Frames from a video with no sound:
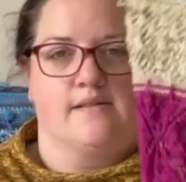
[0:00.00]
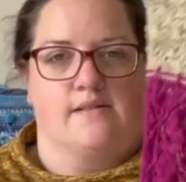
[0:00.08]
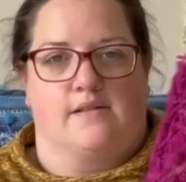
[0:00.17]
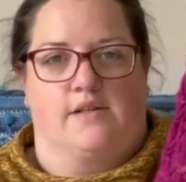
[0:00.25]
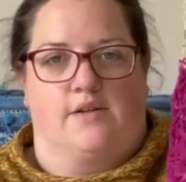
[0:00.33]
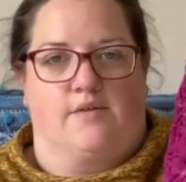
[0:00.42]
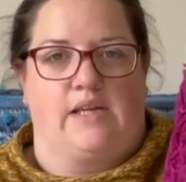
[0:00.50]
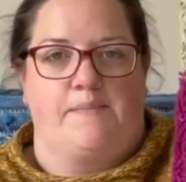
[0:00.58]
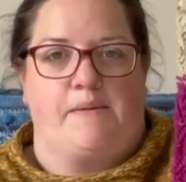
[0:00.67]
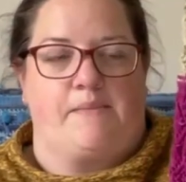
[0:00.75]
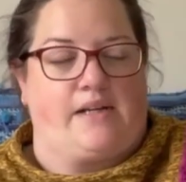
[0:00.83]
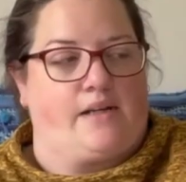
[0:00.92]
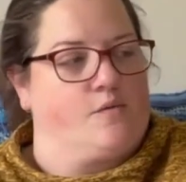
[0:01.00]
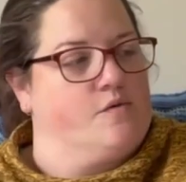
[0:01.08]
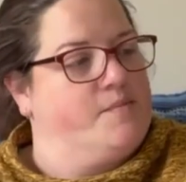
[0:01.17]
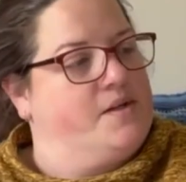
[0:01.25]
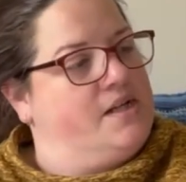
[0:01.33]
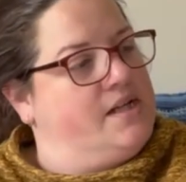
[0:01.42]
than, you know, keeping my neck
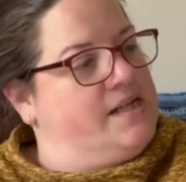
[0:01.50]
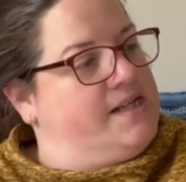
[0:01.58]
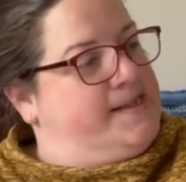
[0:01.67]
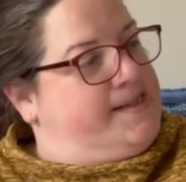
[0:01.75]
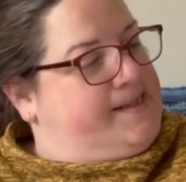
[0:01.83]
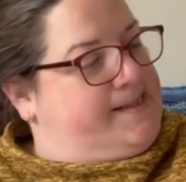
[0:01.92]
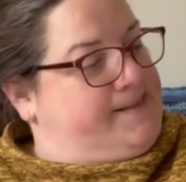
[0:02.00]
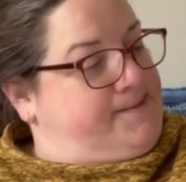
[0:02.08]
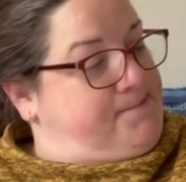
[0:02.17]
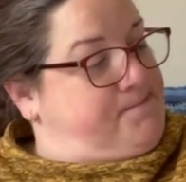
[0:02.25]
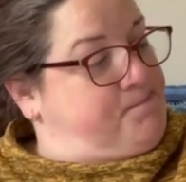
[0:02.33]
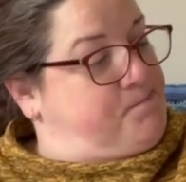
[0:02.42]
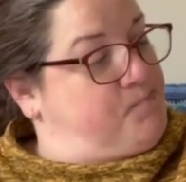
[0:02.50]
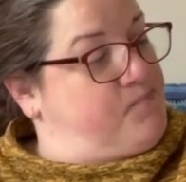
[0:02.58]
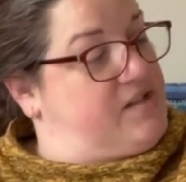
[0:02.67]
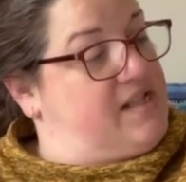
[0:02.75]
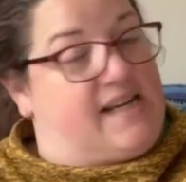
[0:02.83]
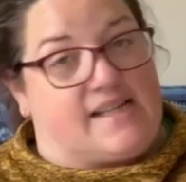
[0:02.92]
warm.
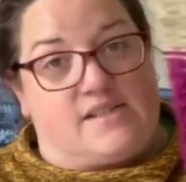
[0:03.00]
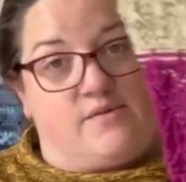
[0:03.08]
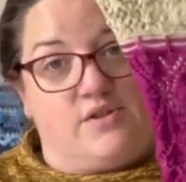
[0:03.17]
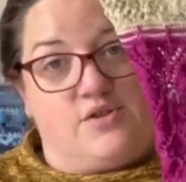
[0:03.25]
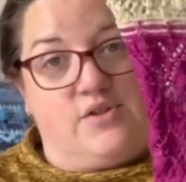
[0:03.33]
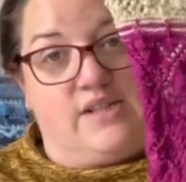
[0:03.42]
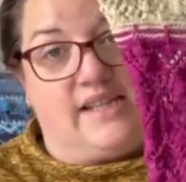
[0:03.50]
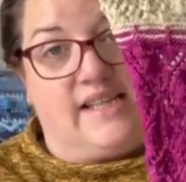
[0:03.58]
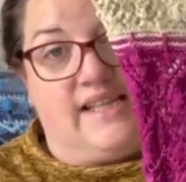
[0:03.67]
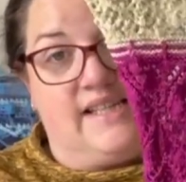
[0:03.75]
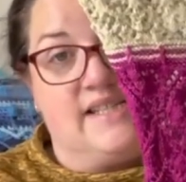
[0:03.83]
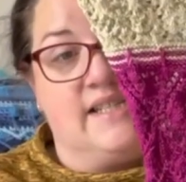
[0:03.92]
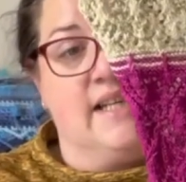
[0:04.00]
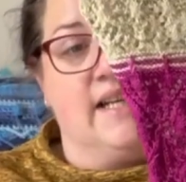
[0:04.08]
So yeah, so enjoying that.